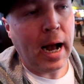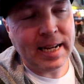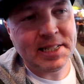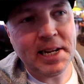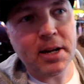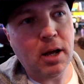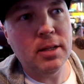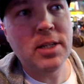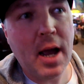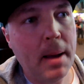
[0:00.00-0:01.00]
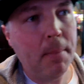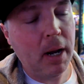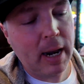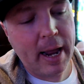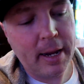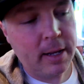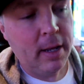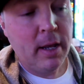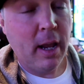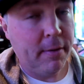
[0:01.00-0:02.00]
I see it all the time, but like,
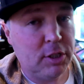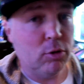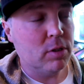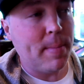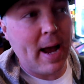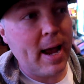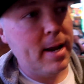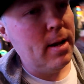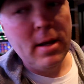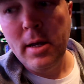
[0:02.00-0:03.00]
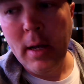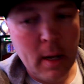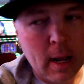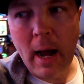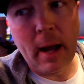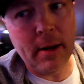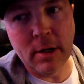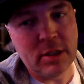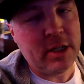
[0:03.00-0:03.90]
if she was mine, uh, there's